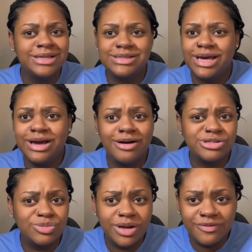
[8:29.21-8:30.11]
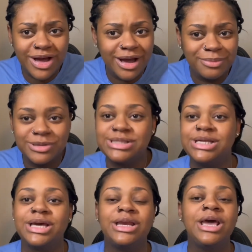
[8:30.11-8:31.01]
Take off twenty-five
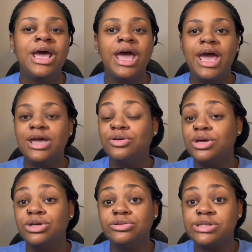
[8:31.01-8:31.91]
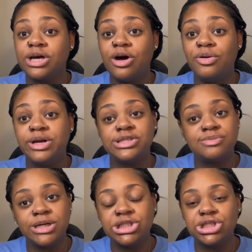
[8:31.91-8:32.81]
percent. And you can use the code as
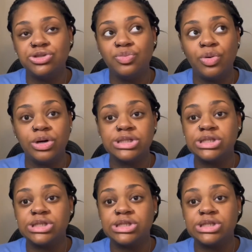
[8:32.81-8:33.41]
much as you want.